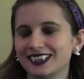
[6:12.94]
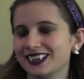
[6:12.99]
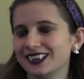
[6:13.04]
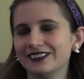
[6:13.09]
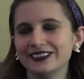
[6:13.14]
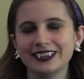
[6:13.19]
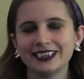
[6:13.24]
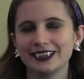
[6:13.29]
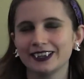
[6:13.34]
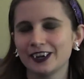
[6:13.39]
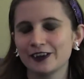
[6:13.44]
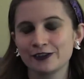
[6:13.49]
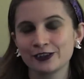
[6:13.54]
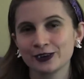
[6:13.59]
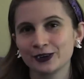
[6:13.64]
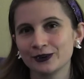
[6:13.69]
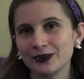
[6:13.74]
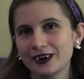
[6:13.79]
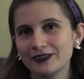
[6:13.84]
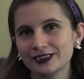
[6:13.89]
I really love
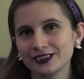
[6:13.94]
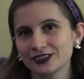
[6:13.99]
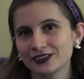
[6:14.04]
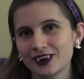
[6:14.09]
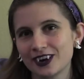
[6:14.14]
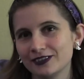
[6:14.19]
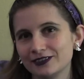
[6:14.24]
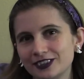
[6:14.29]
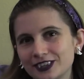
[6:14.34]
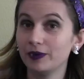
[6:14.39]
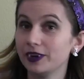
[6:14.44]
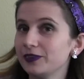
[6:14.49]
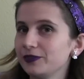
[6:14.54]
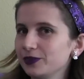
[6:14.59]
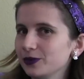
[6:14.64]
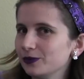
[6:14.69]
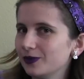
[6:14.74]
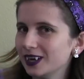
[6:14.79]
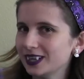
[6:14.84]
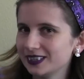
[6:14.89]
Thurl Ravenscroft. But if
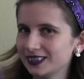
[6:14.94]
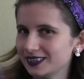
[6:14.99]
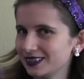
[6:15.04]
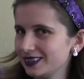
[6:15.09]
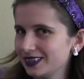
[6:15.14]
you want to